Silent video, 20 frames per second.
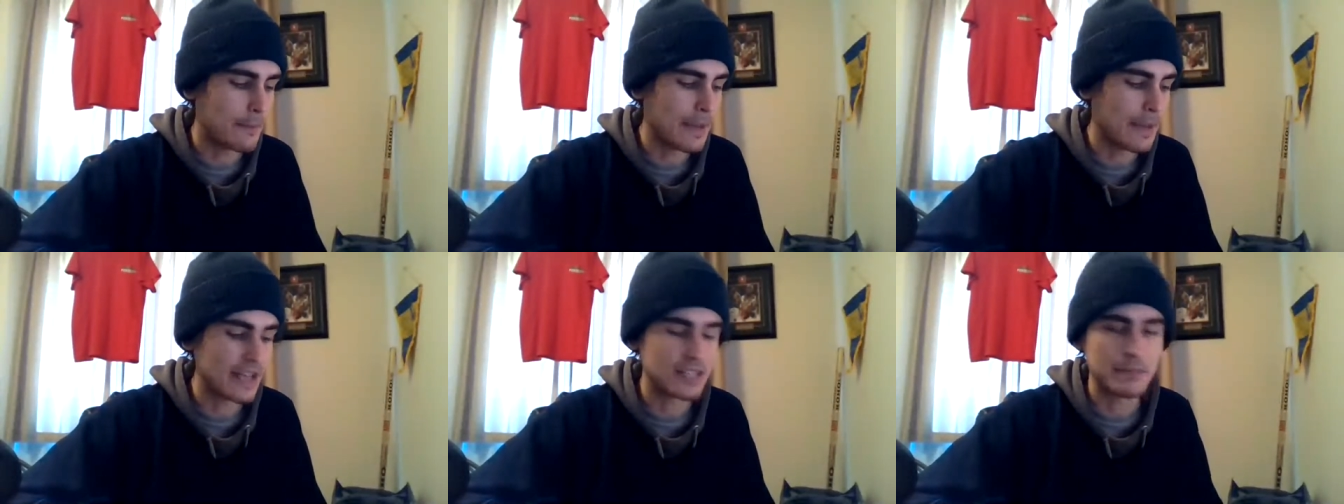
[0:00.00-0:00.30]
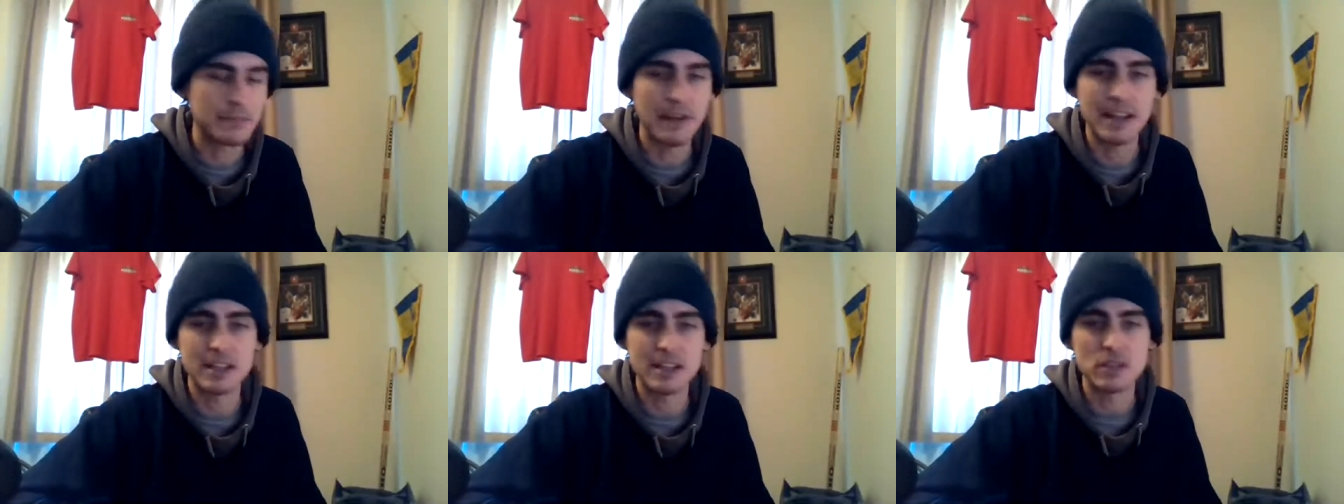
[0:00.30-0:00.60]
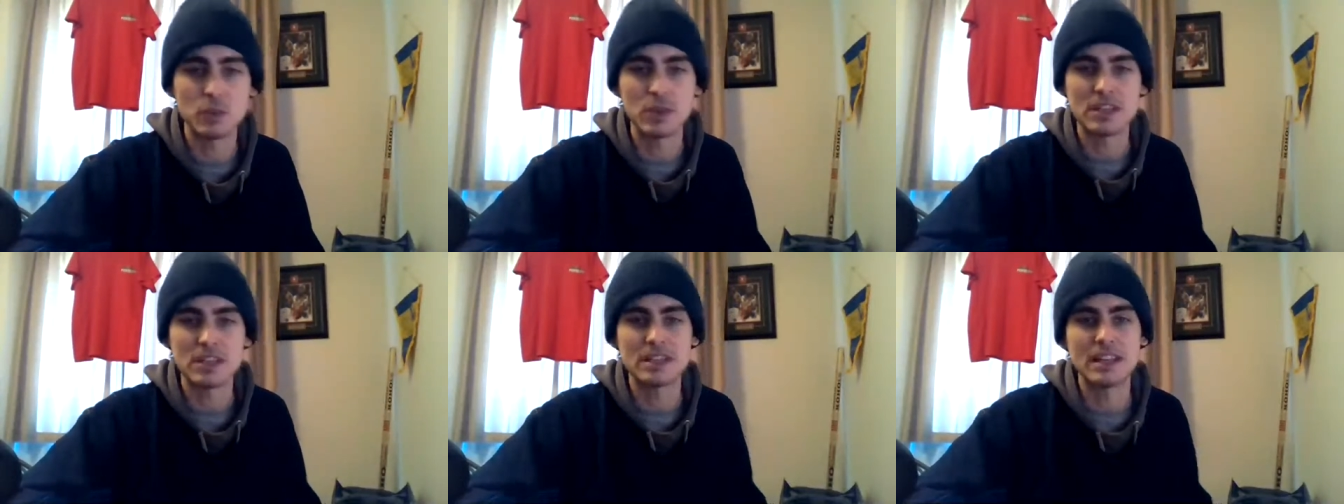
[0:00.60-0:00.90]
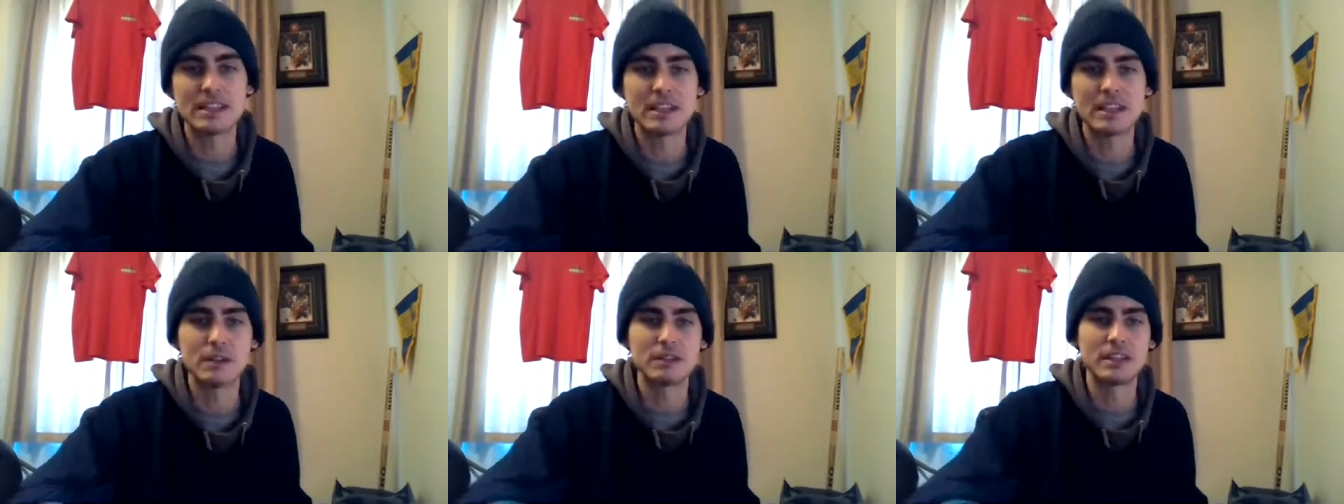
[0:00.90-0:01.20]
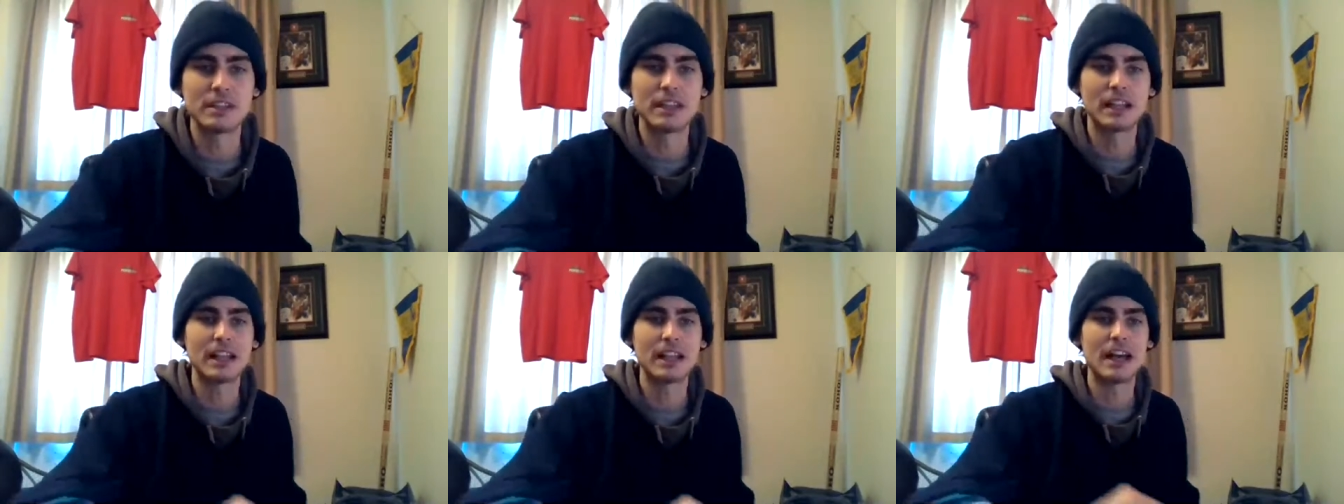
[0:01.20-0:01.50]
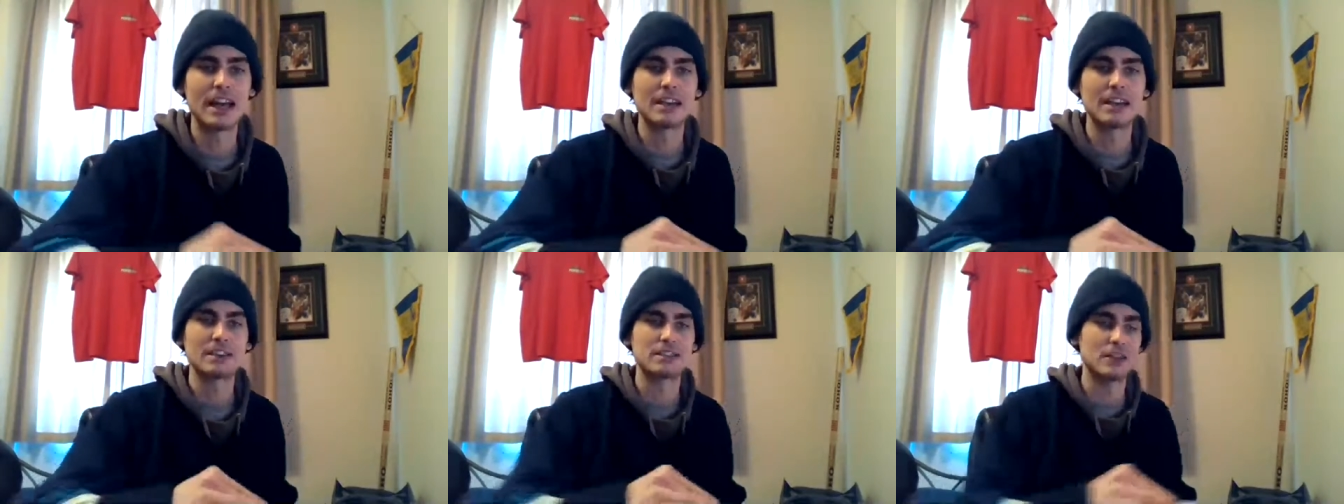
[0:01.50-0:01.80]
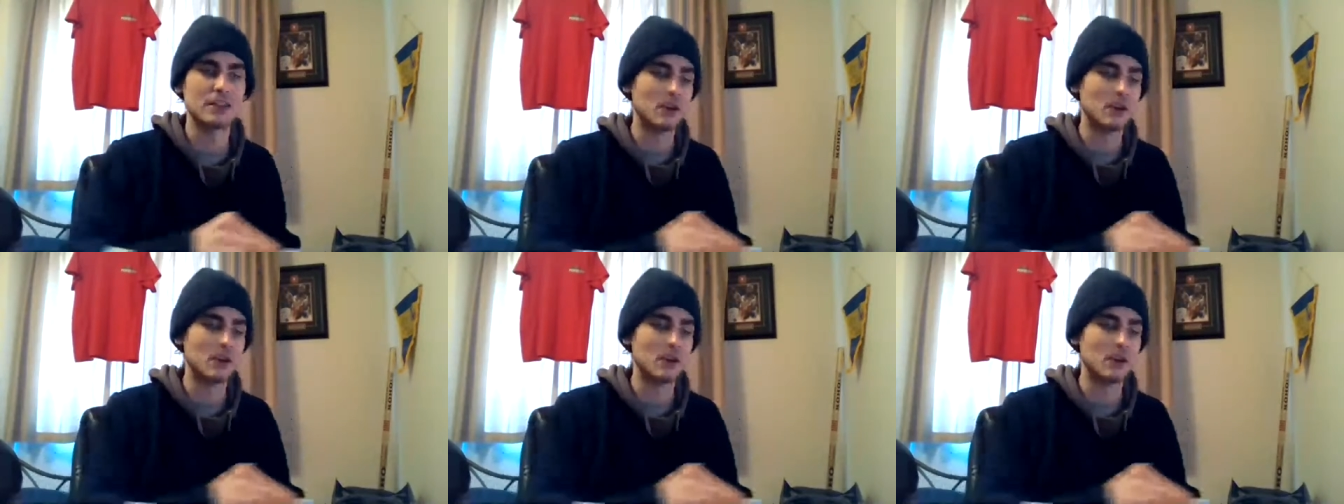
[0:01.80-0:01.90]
best bets we sent out to the clients.